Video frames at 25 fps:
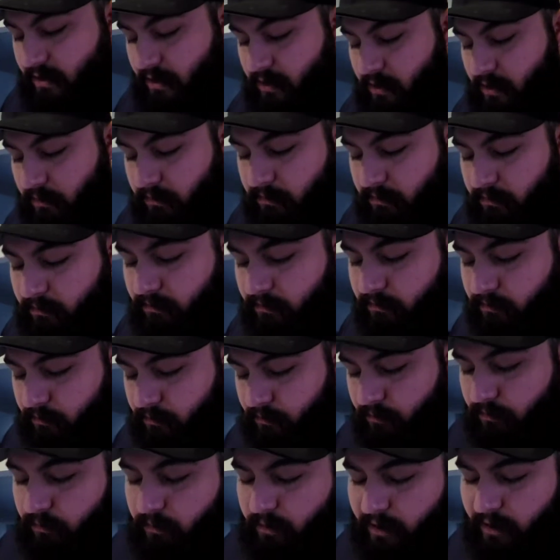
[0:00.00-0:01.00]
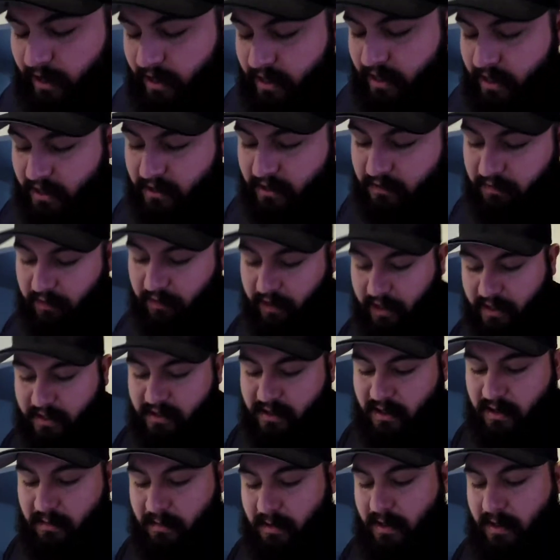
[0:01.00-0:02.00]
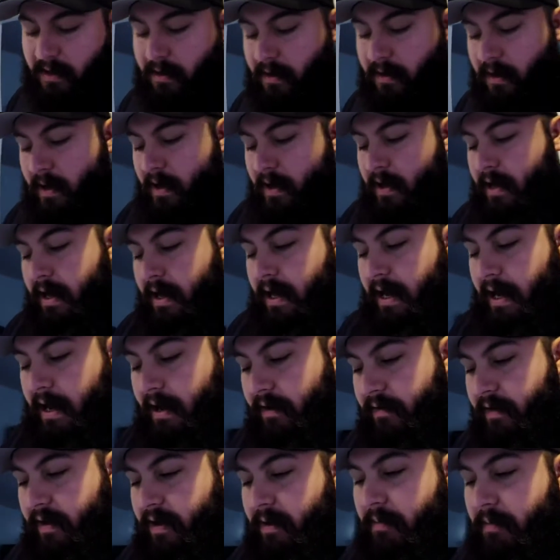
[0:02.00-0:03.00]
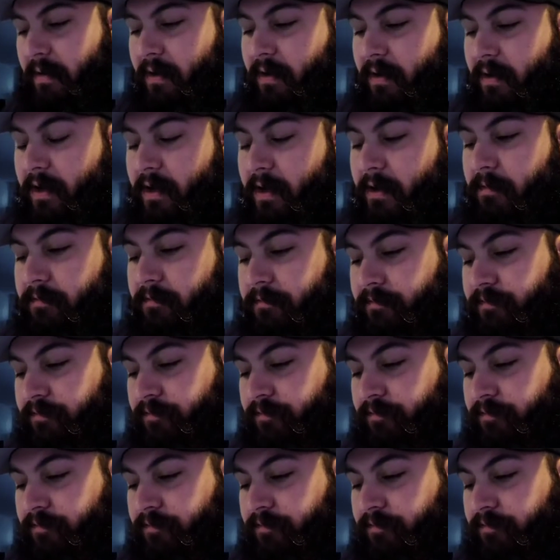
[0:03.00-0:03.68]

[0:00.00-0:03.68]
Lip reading: so it does flex some and have that ability.